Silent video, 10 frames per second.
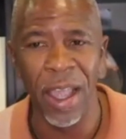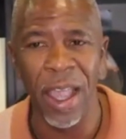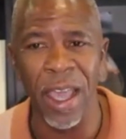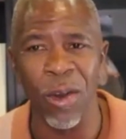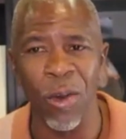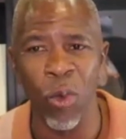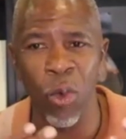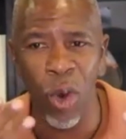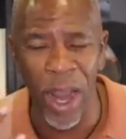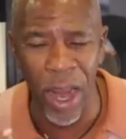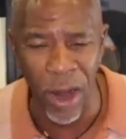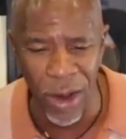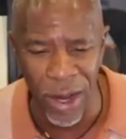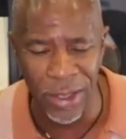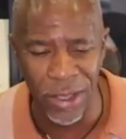an
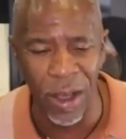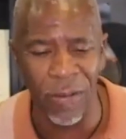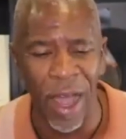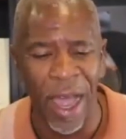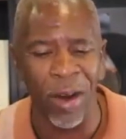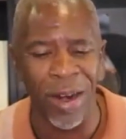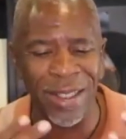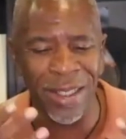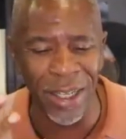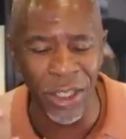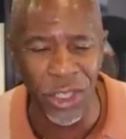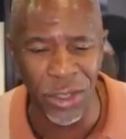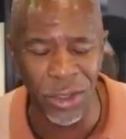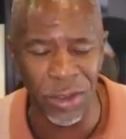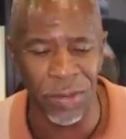awareness of our addiction
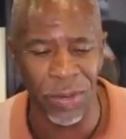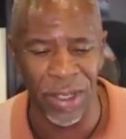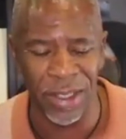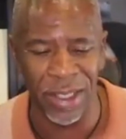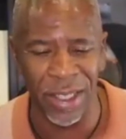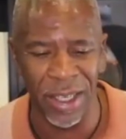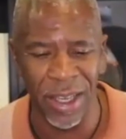to frenzy,